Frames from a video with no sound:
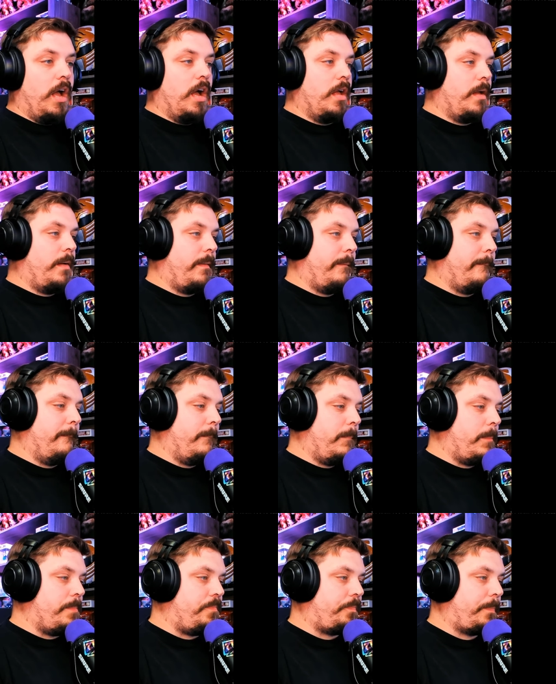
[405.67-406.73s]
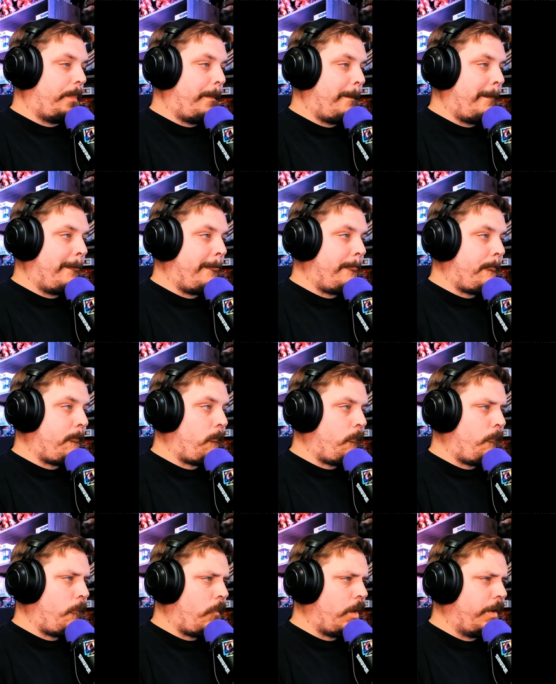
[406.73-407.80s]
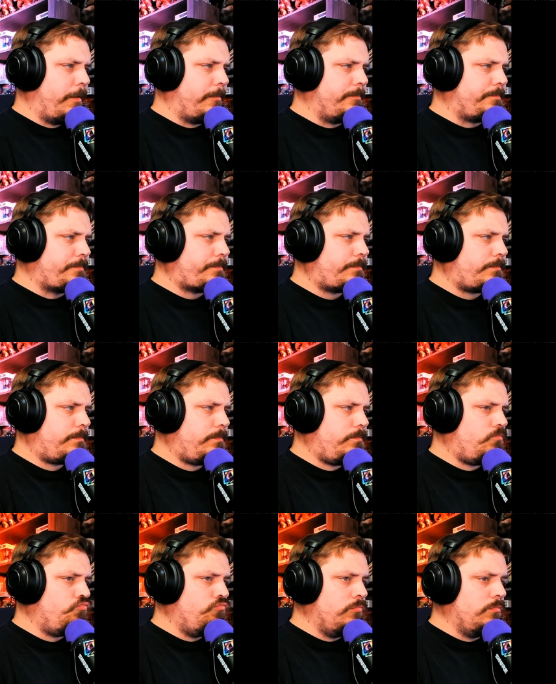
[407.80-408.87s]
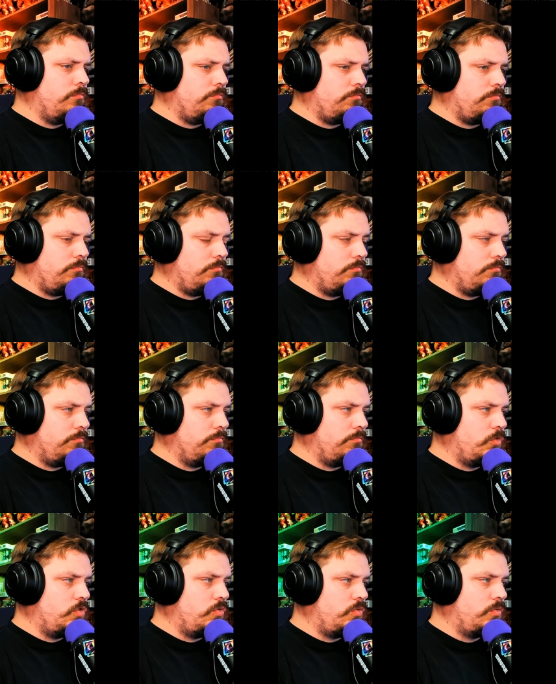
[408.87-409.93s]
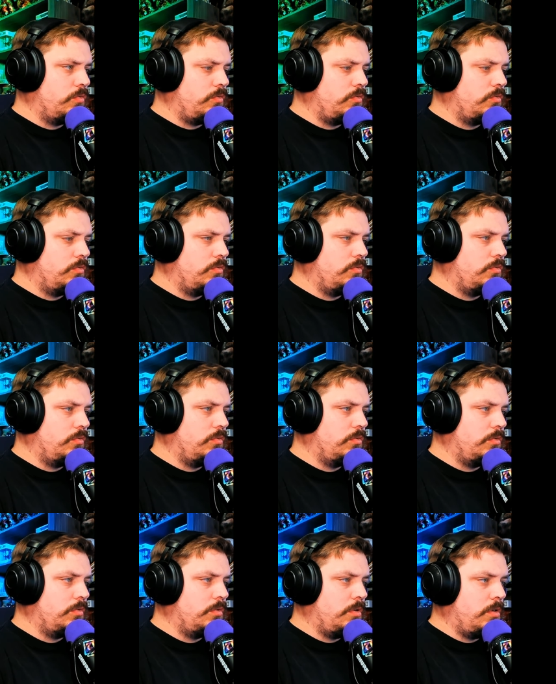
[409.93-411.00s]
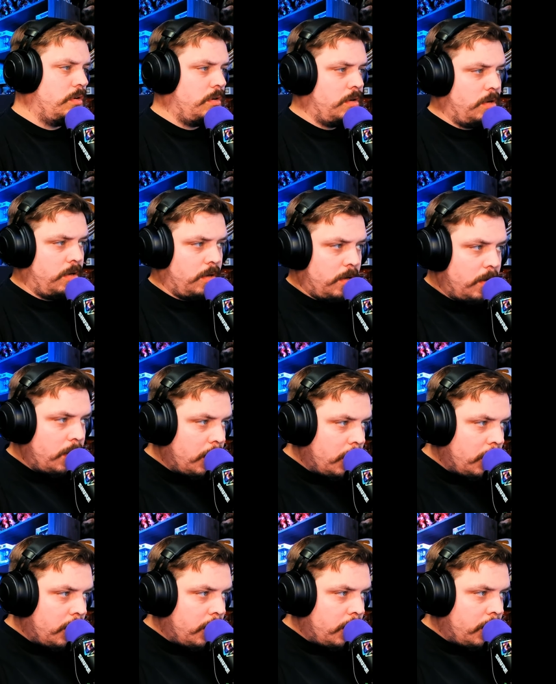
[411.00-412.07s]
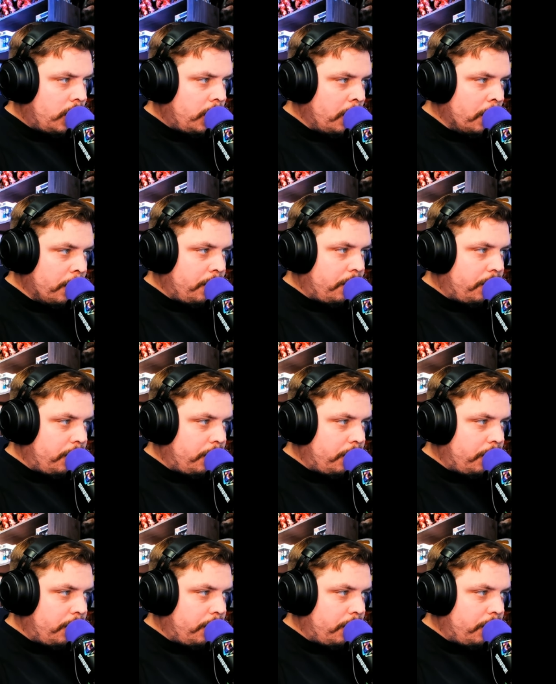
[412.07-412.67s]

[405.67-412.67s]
No one is speaking in this clip.